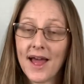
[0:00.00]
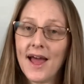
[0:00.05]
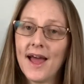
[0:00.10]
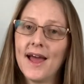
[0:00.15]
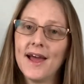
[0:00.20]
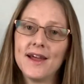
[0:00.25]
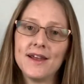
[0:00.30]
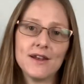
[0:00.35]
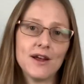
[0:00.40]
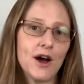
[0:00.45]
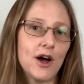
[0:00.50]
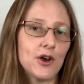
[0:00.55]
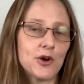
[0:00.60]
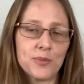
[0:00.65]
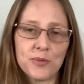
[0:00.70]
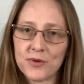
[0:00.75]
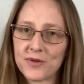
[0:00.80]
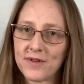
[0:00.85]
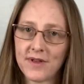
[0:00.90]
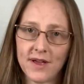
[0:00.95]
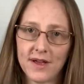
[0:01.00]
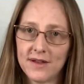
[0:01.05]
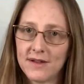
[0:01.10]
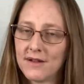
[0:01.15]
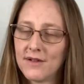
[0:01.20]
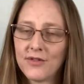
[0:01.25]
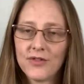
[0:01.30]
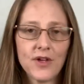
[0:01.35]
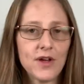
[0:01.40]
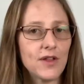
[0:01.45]
And 100%.
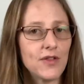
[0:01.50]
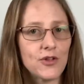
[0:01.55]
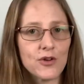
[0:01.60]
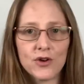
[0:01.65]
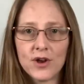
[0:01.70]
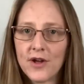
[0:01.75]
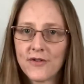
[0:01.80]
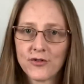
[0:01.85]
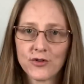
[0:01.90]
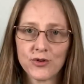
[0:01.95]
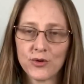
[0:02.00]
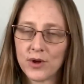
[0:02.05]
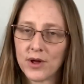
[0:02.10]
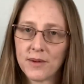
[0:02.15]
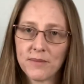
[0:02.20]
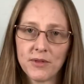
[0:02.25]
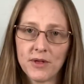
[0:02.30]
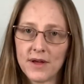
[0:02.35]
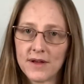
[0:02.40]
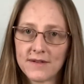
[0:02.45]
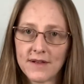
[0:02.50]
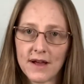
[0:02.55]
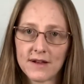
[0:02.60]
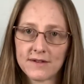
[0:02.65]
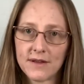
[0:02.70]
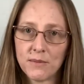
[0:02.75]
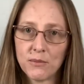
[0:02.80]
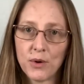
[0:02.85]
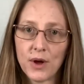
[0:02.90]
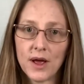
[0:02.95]
That they're never doing them the exact
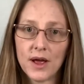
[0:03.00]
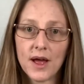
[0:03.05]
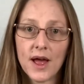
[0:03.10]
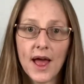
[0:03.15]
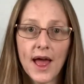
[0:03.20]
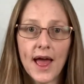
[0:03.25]
same way.